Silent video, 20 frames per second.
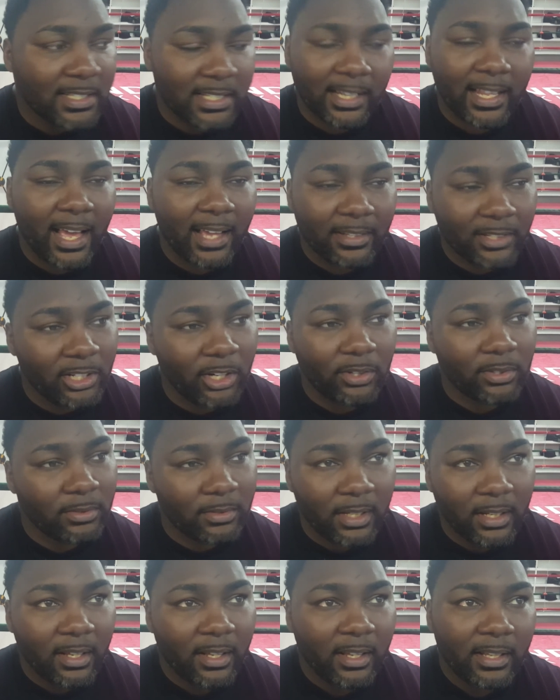It's a lot,
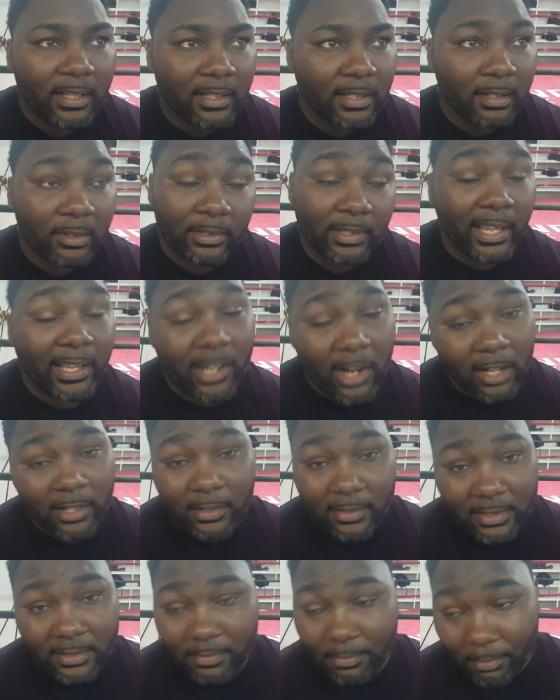they call
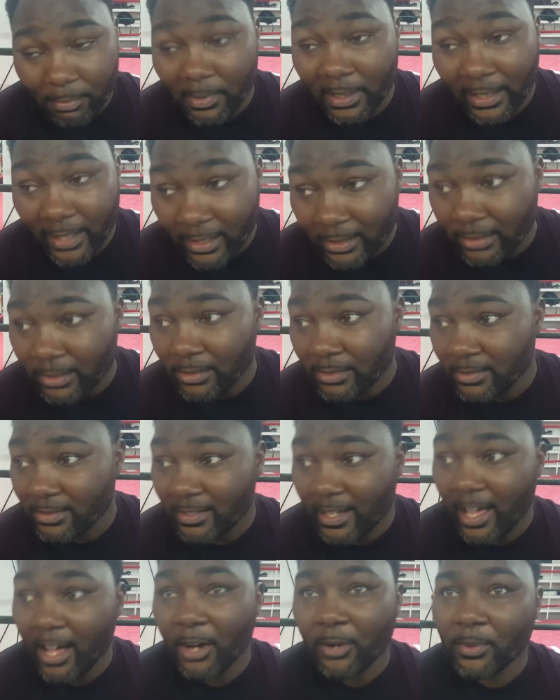it
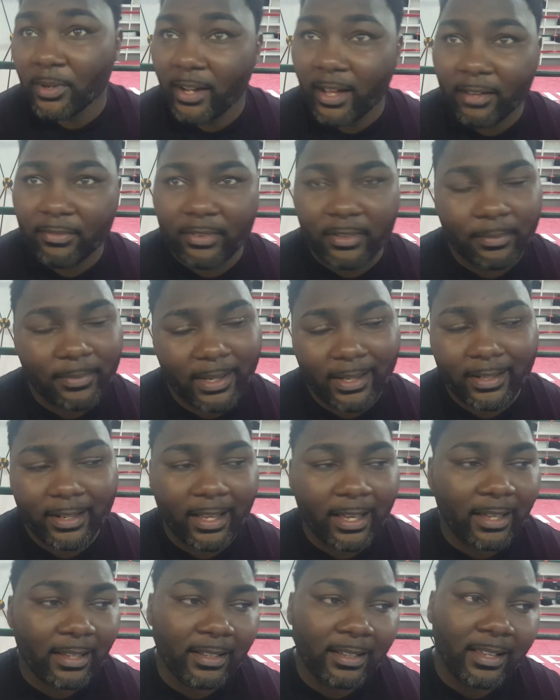millennials now, whatever, man.
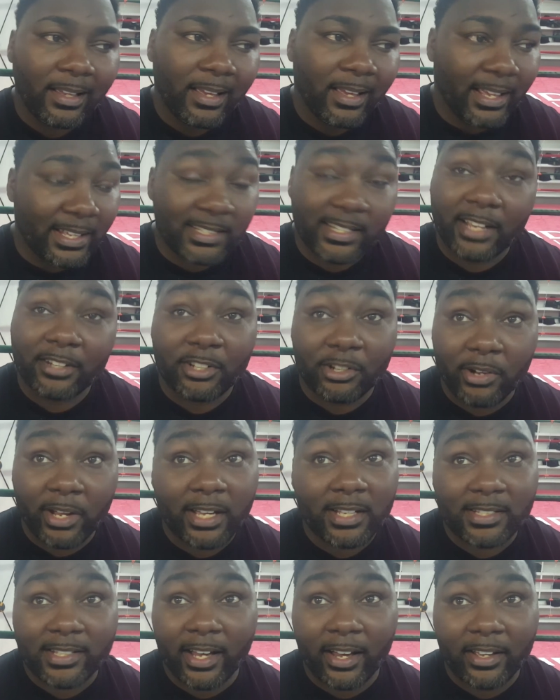It's getting
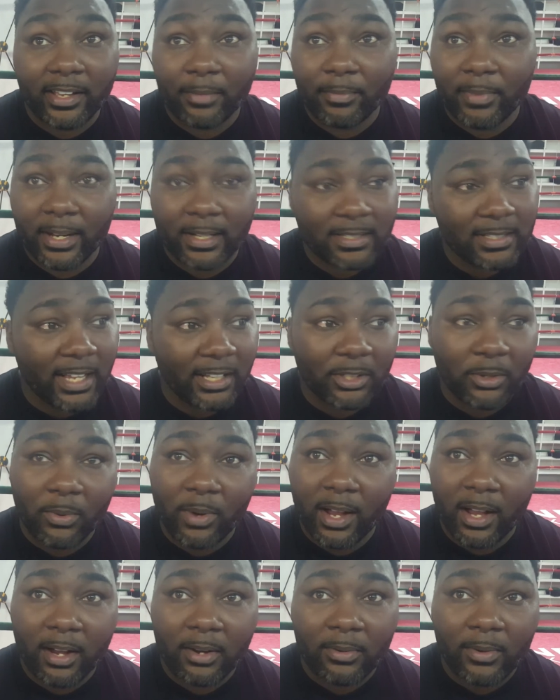crazy out here, man. It's like the
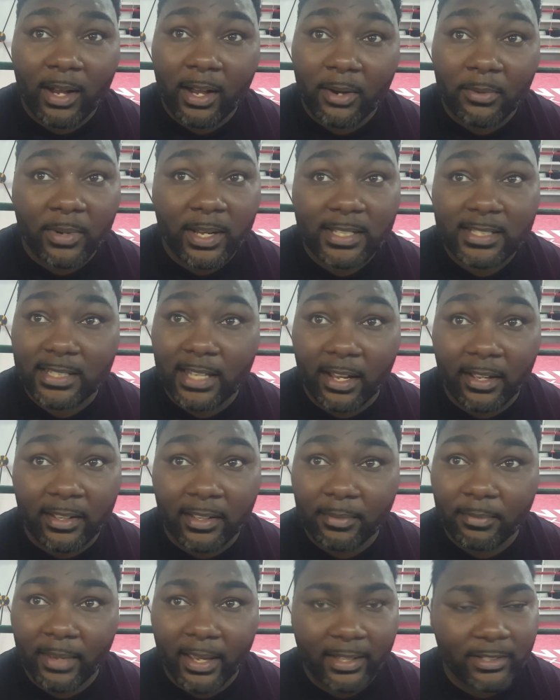wild, wild west out
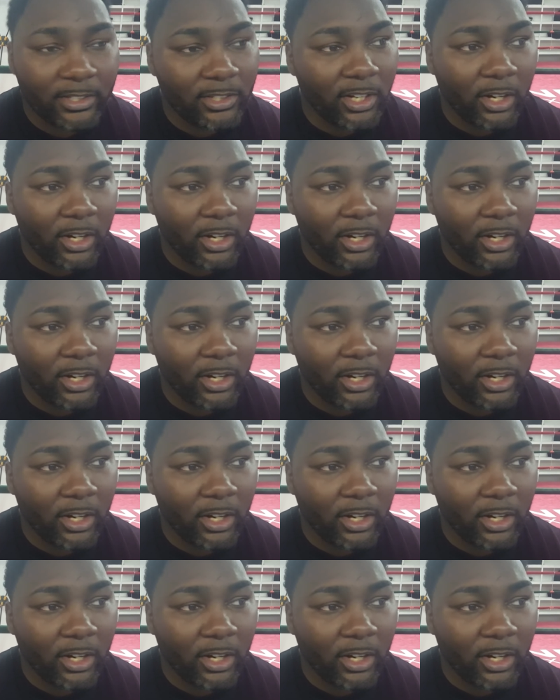here, man.